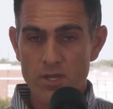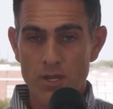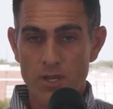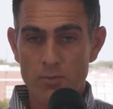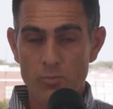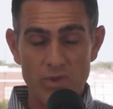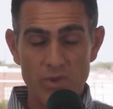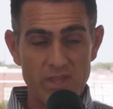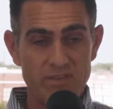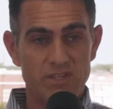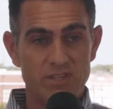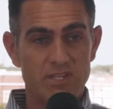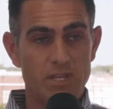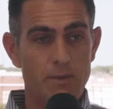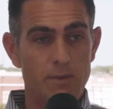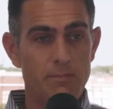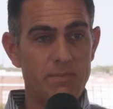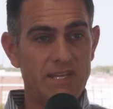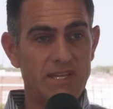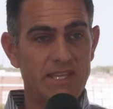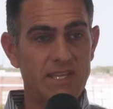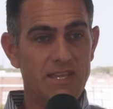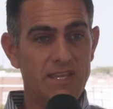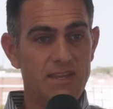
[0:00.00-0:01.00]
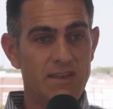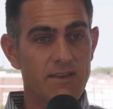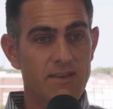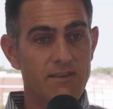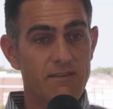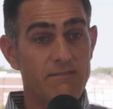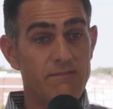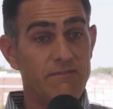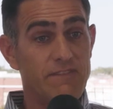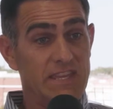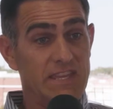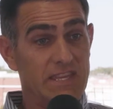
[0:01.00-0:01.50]
we have a company
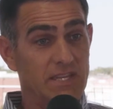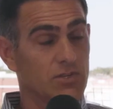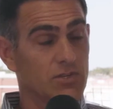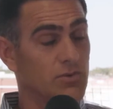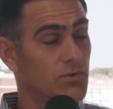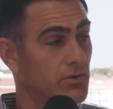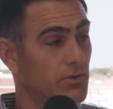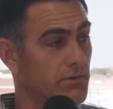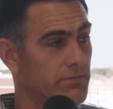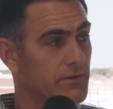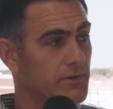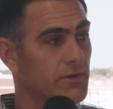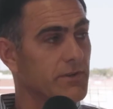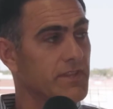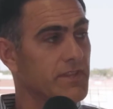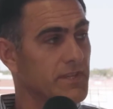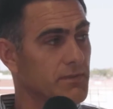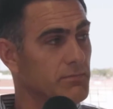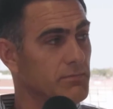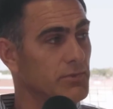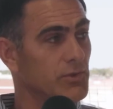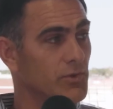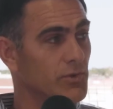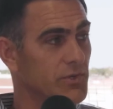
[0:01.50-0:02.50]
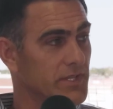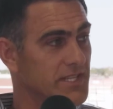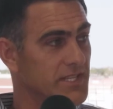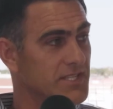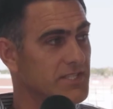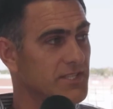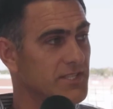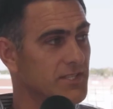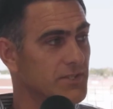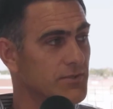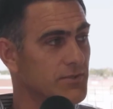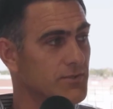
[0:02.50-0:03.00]
vehicle for the employees
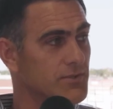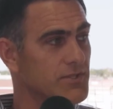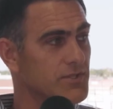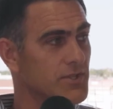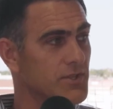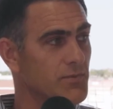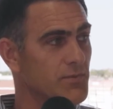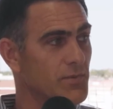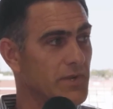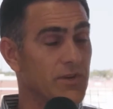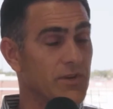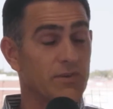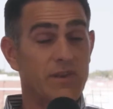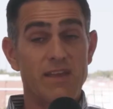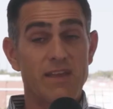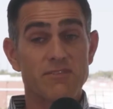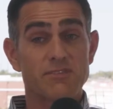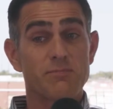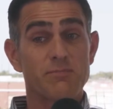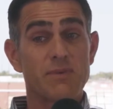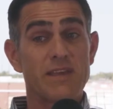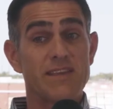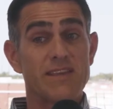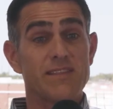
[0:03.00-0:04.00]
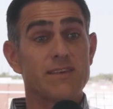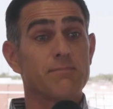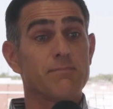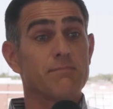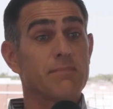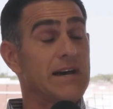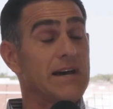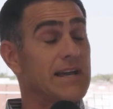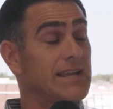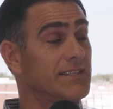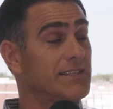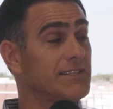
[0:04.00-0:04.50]
to use so that we don't have to pay them
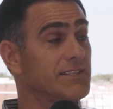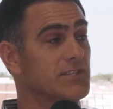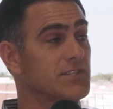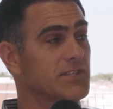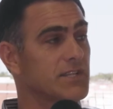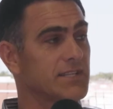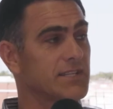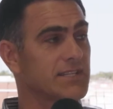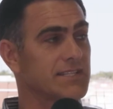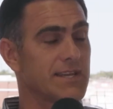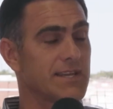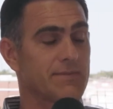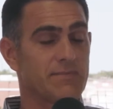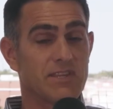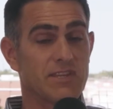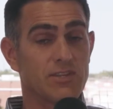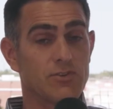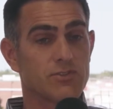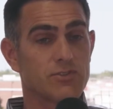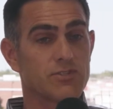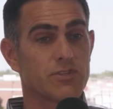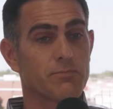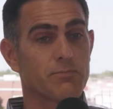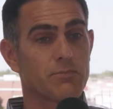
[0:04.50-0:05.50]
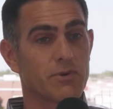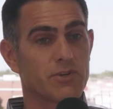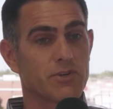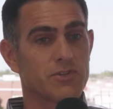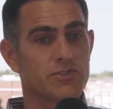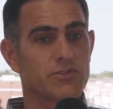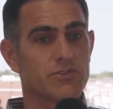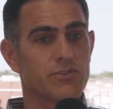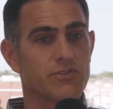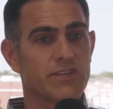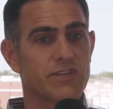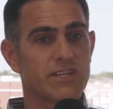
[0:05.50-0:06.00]
mileage anytime they use their
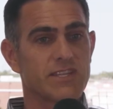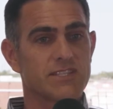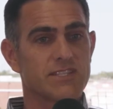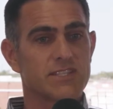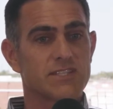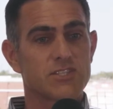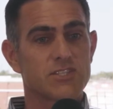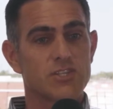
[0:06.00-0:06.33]
personal things. And